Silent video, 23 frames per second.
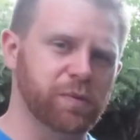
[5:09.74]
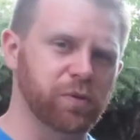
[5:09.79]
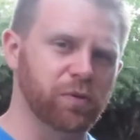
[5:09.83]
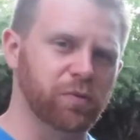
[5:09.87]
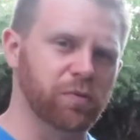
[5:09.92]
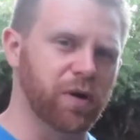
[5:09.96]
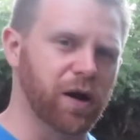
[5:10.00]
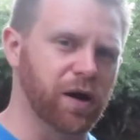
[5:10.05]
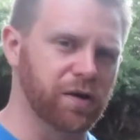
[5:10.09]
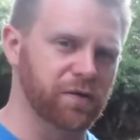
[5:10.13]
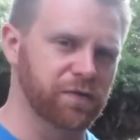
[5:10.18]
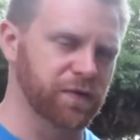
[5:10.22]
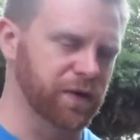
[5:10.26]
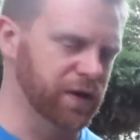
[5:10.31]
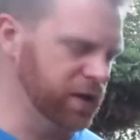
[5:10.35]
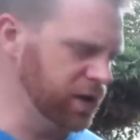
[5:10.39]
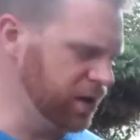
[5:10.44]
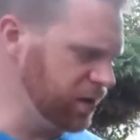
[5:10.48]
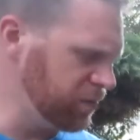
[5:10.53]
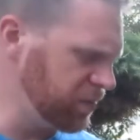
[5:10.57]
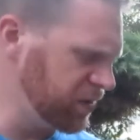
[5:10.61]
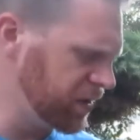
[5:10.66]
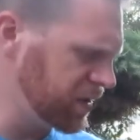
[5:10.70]
people
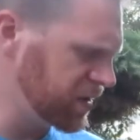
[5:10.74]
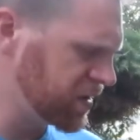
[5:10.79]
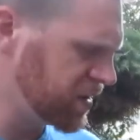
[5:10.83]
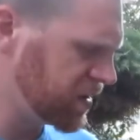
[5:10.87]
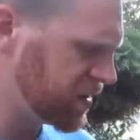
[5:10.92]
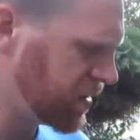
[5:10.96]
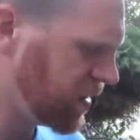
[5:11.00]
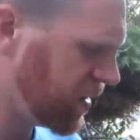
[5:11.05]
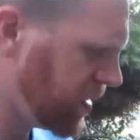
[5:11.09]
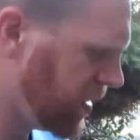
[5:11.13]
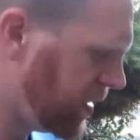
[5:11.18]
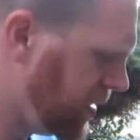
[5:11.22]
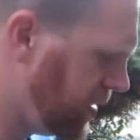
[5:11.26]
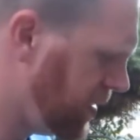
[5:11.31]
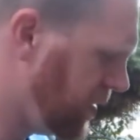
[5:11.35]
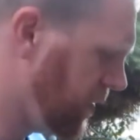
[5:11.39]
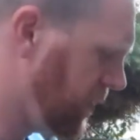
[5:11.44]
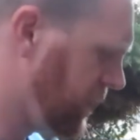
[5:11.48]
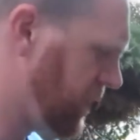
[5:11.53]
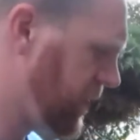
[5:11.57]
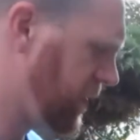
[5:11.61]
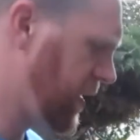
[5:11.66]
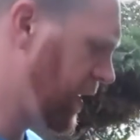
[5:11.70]
modifying it, but this is not
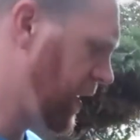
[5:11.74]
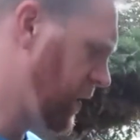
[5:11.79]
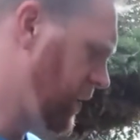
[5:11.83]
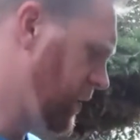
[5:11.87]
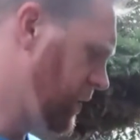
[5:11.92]
ideal for